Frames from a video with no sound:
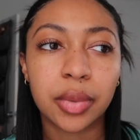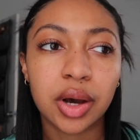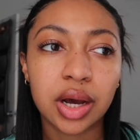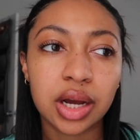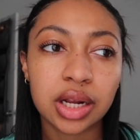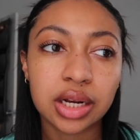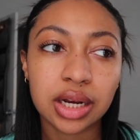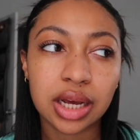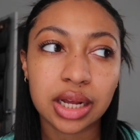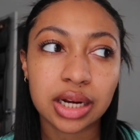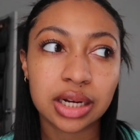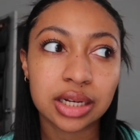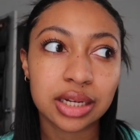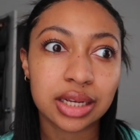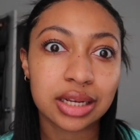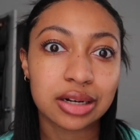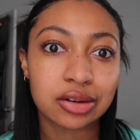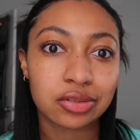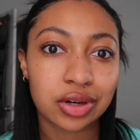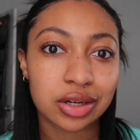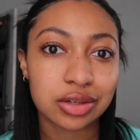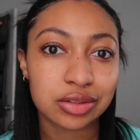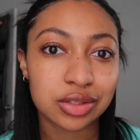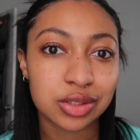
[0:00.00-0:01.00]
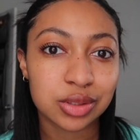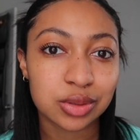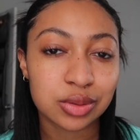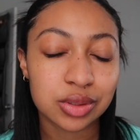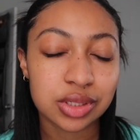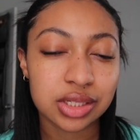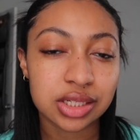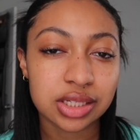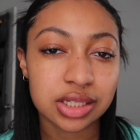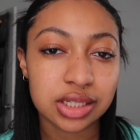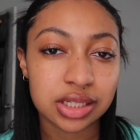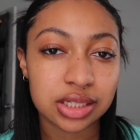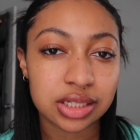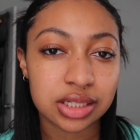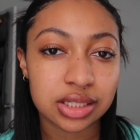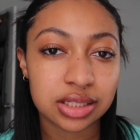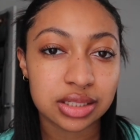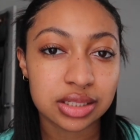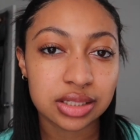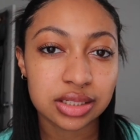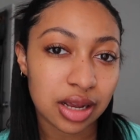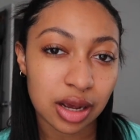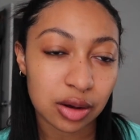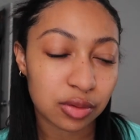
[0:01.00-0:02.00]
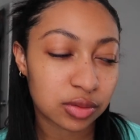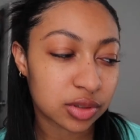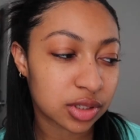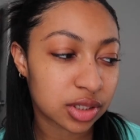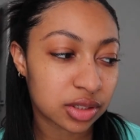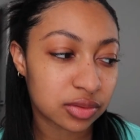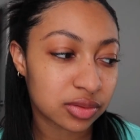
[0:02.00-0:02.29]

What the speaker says: But I didn't get around to it because I was